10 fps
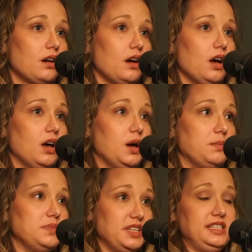Um,
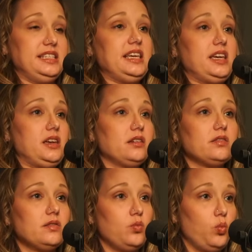to see,
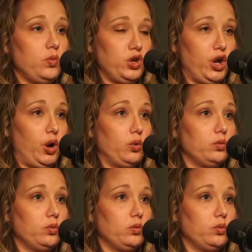you know,